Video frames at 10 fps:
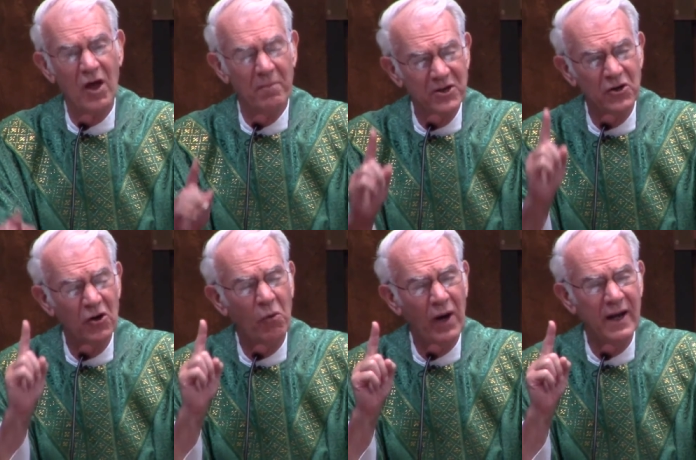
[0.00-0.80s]
But you
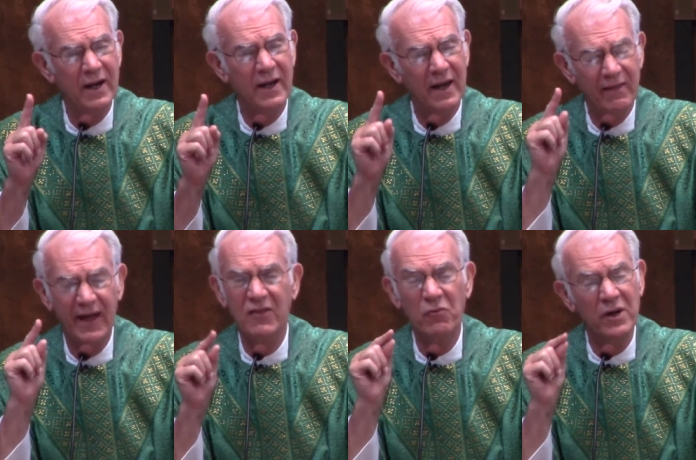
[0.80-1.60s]
know what?
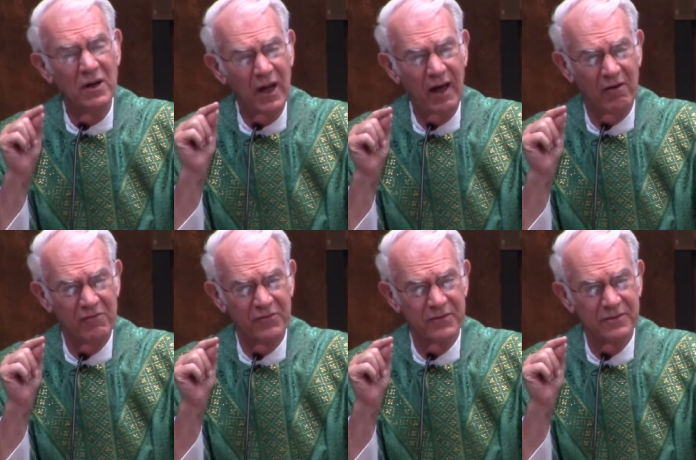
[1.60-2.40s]
That's real love.